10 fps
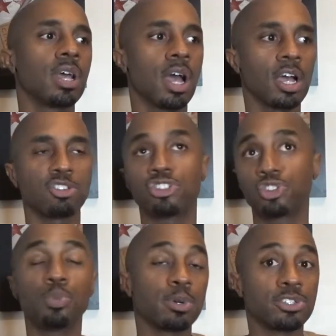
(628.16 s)

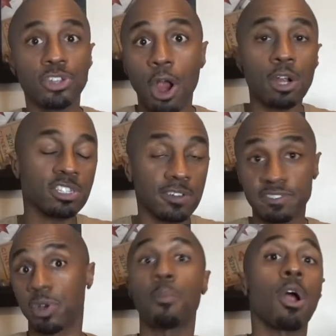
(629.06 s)
Superstars of
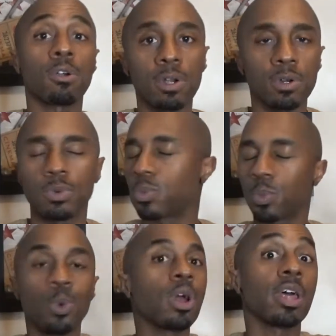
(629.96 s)
tomorrow,
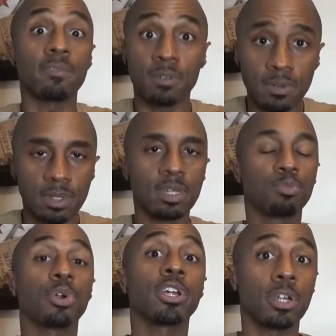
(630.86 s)
whatever.
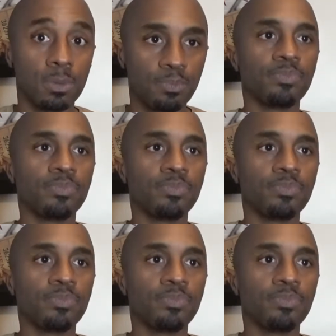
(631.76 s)
Bringer.